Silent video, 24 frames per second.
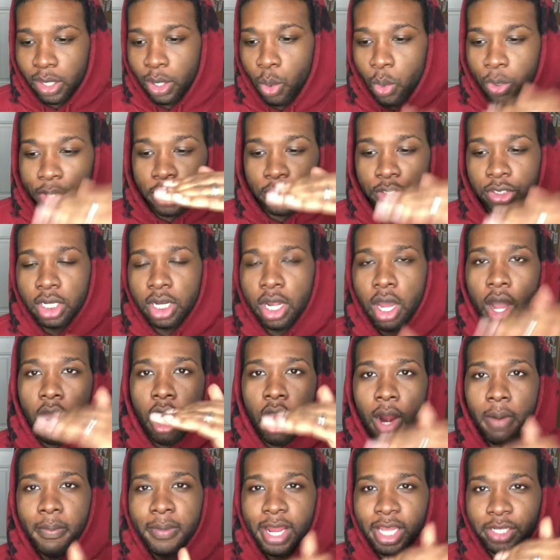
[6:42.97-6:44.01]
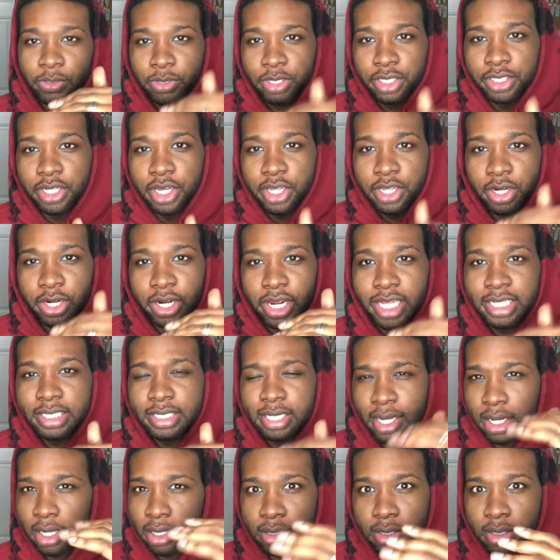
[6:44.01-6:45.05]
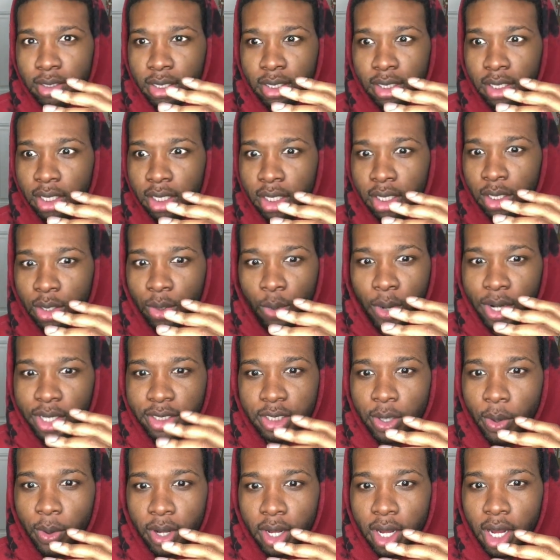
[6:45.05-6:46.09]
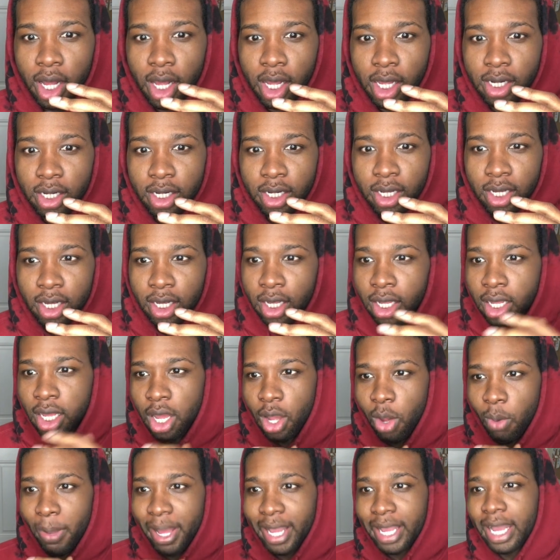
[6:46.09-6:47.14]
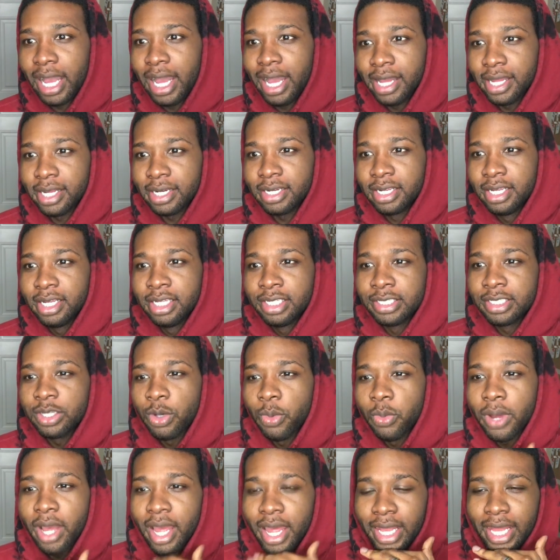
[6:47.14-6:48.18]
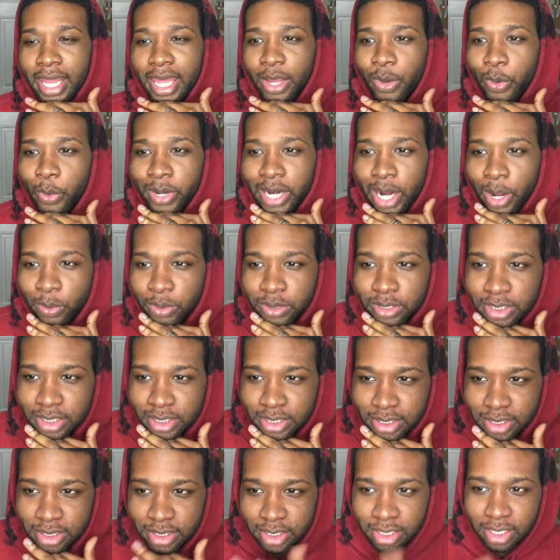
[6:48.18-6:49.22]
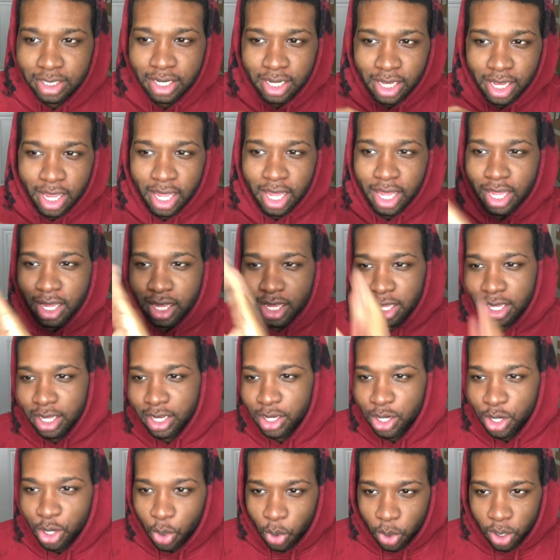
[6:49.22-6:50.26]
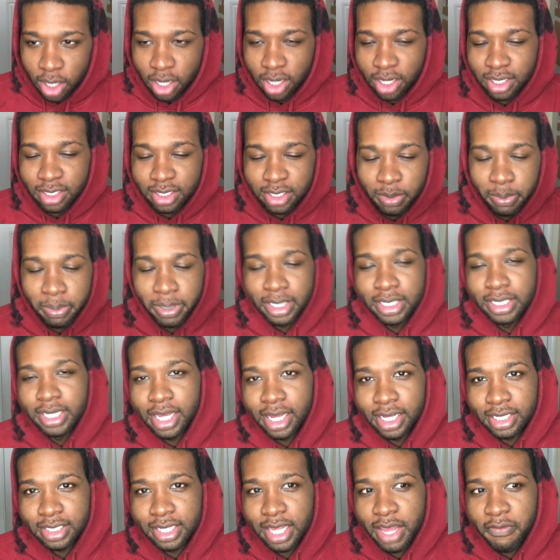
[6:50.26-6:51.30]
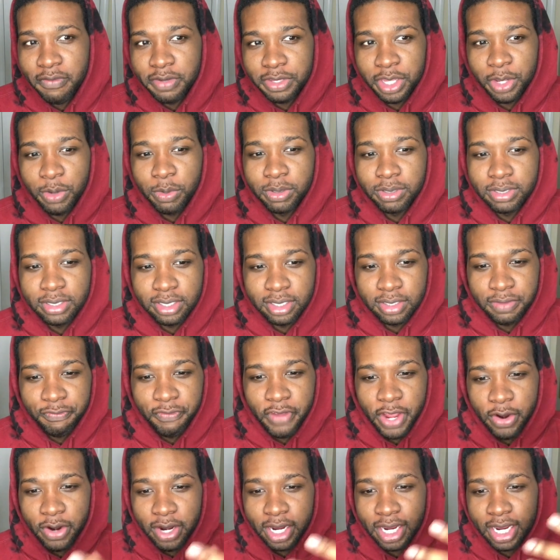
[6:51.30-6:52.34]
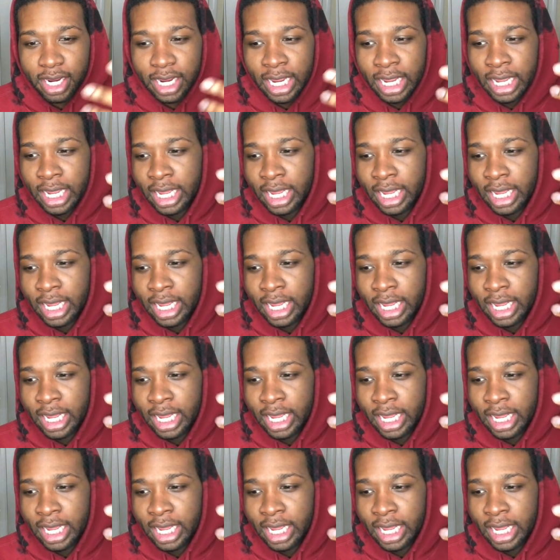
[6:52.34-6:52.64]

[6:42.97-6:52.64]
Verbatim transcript: when they're trying to harmonize with each other, it's like, what is going on? Oh my God. So like when I was newer to BTS, everything was very,